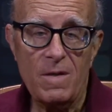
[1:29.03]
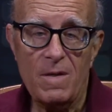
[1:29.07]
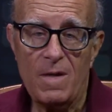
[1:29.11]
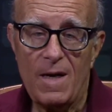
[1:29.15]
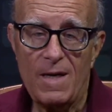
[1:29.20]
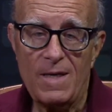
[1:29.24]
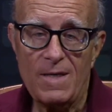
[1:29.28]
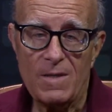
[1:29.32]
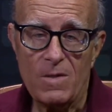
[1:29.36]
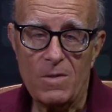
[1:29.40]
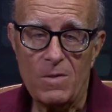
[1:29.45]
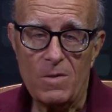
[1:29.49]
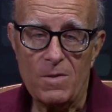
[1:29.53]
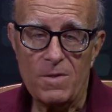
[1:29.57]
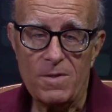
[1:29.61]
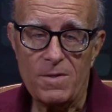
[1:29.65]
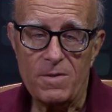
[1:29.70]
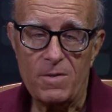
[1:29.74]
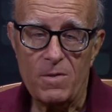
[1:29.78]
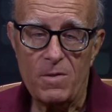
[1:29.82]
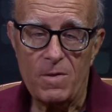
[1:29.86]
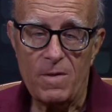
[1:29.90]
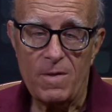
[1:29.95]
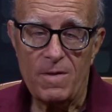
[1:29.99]
high school
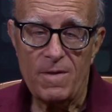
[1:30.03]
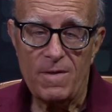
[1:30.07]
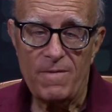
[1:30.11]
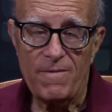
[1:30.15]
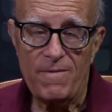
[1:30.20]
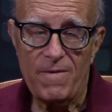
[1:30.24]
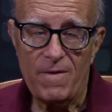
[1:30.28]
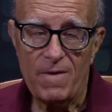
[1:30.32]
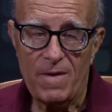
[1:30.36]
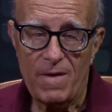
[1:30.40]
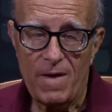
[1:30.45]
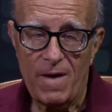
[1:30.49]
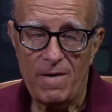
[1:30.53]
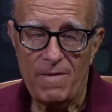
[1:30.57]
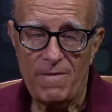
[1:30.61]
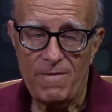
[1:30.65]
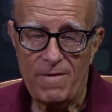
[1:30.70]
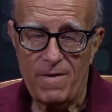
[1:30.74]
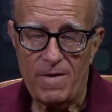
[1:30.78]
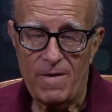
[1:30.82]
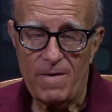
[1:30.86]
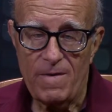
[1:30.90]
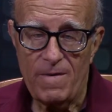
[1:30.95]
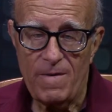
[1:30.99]
student in
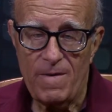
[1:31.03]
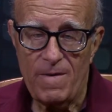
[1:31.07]
Philadelphia,